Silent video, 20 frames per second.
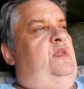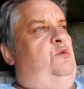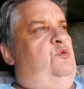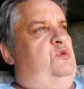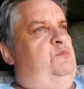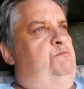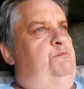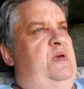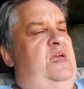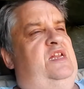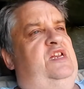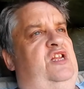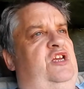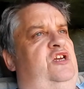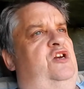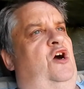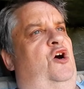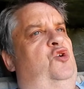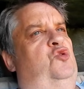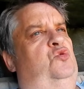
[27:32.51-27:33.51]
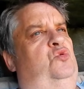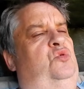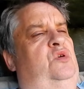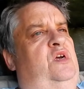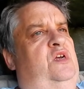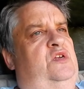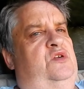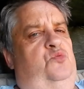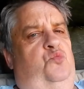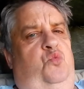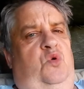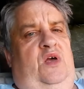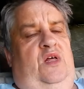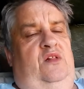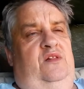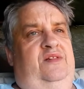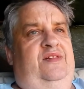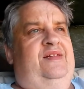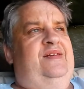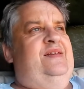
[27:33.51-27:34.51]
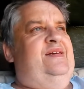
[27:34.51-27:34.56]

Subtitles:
was Bendigo as well.